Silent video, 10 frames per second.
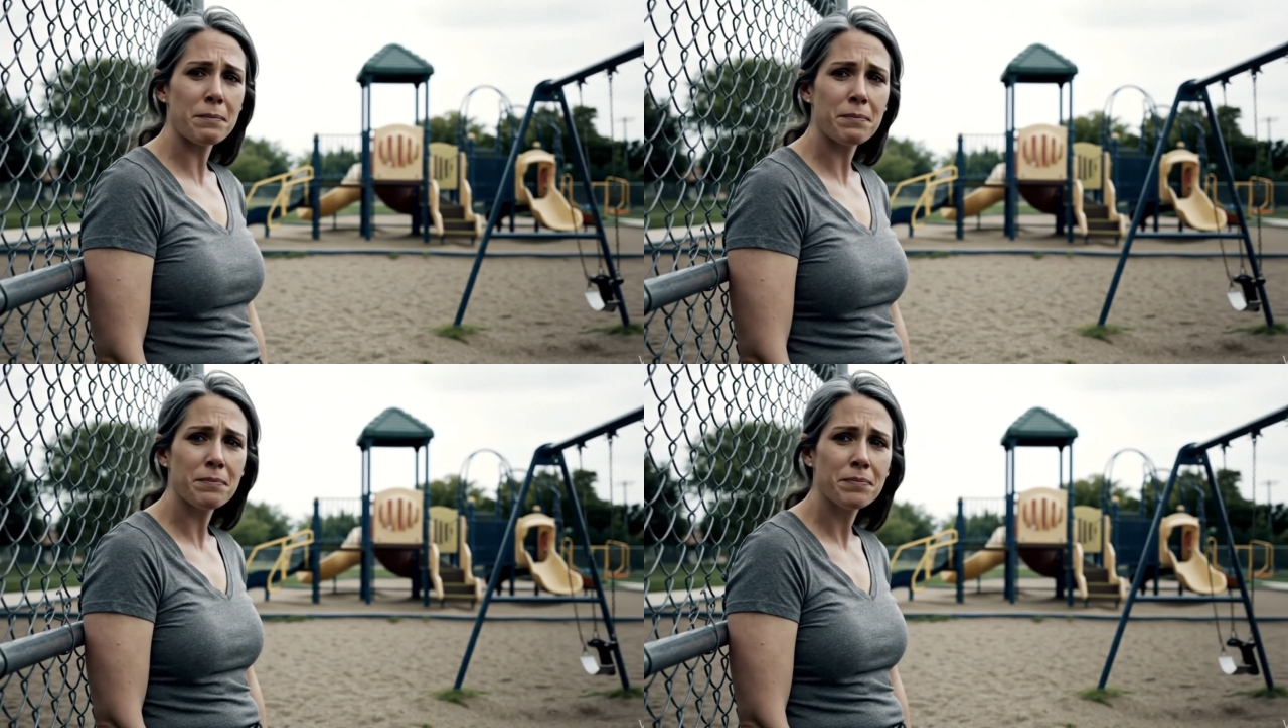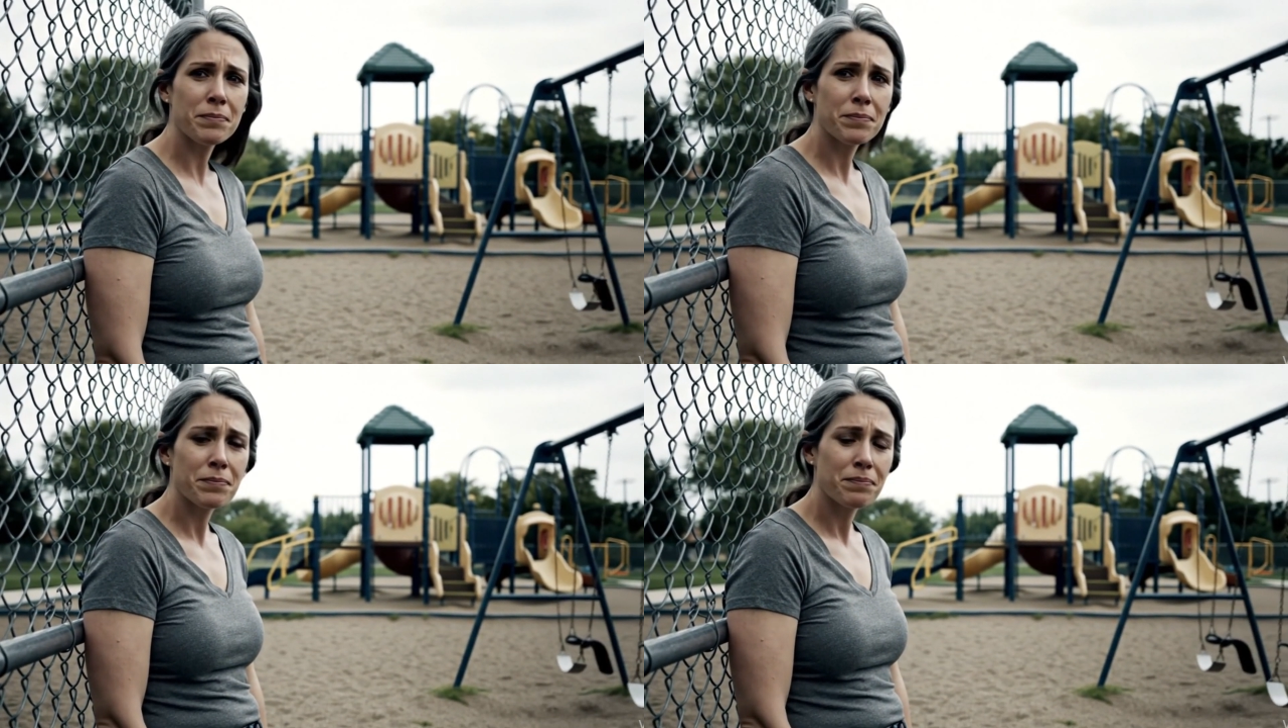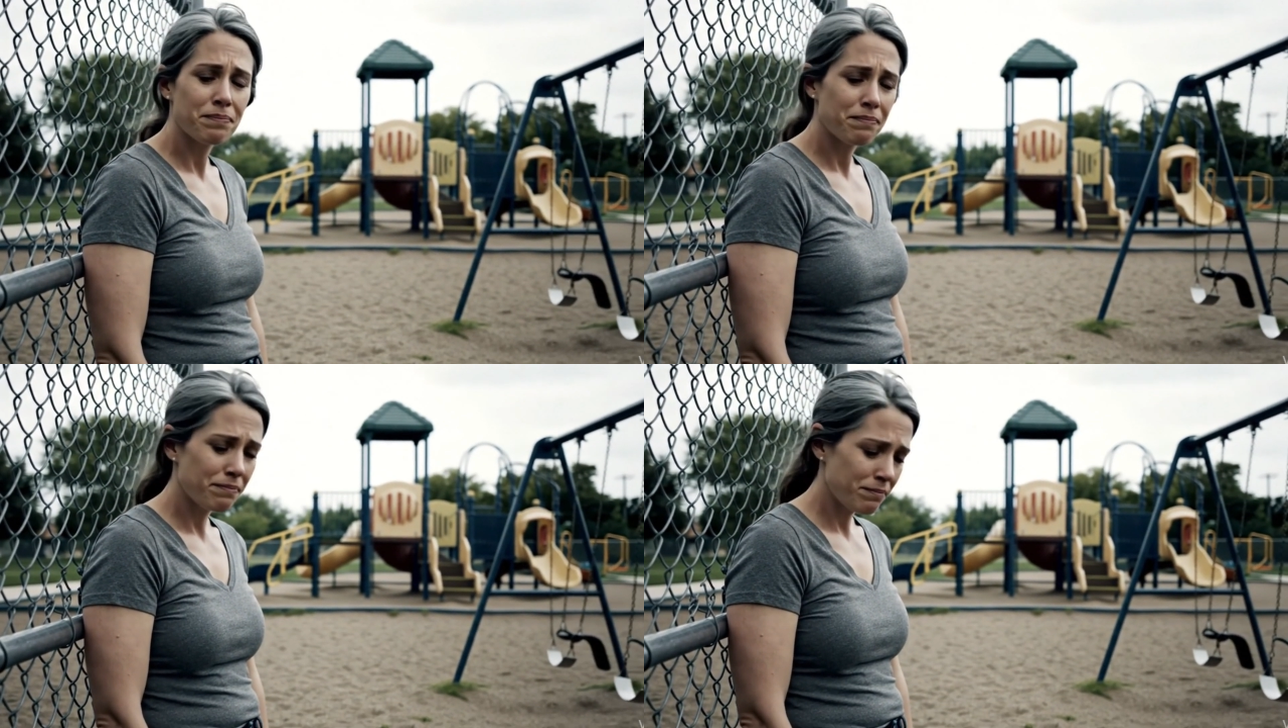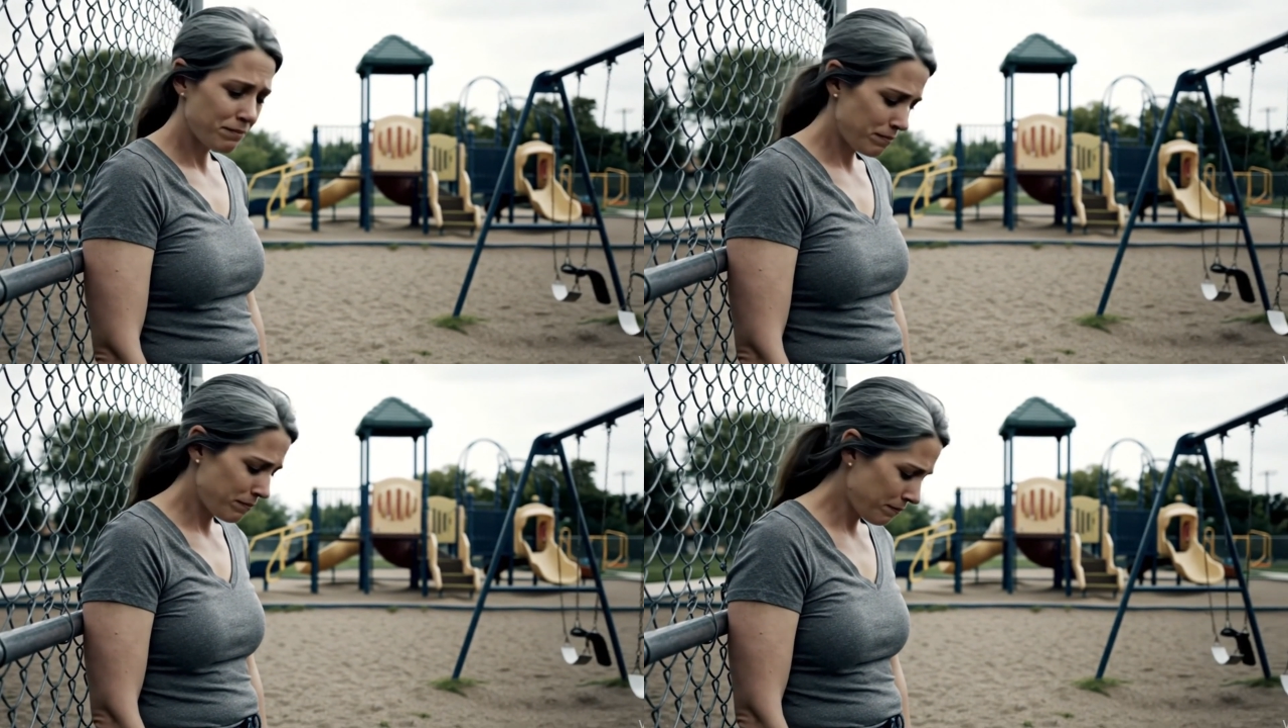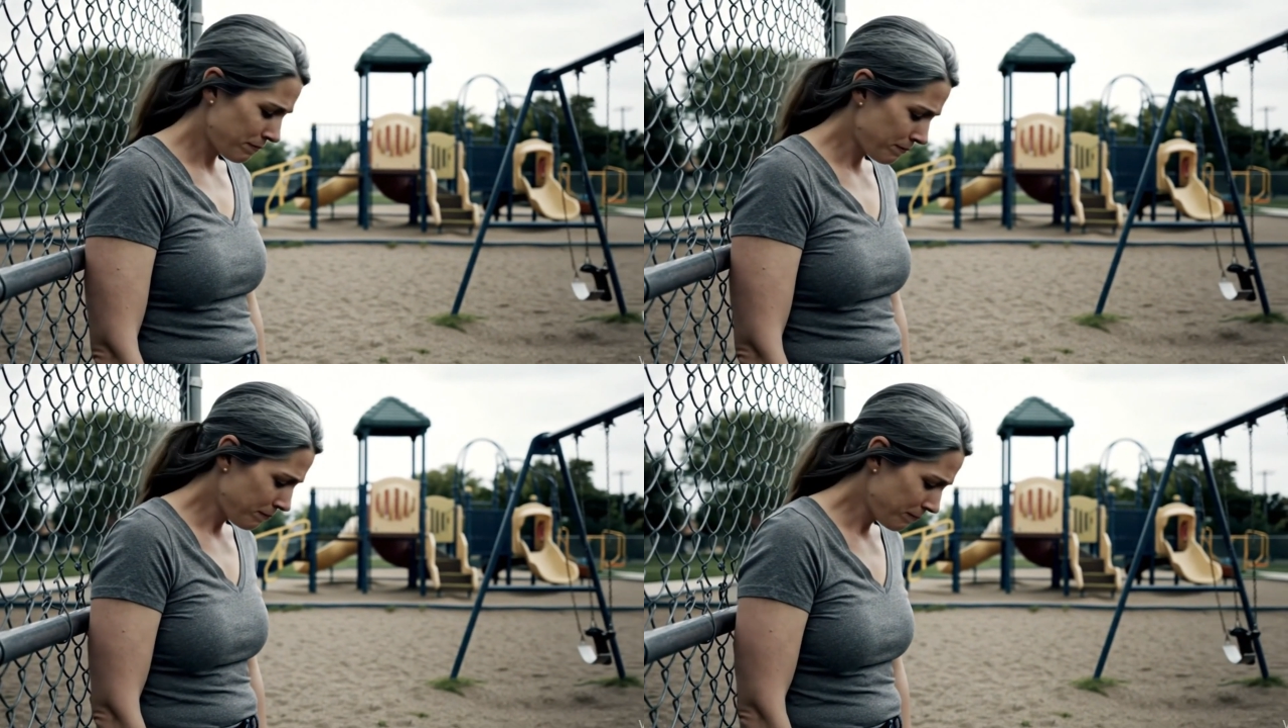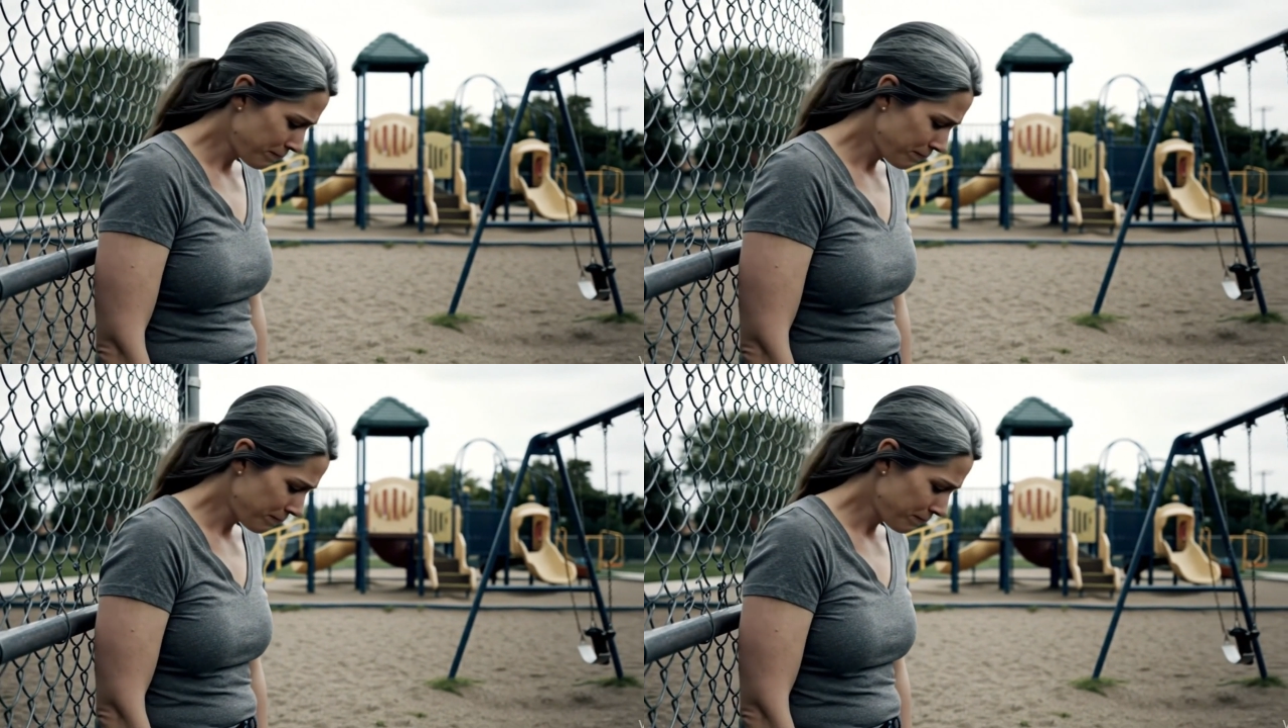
I wasn't ready to say it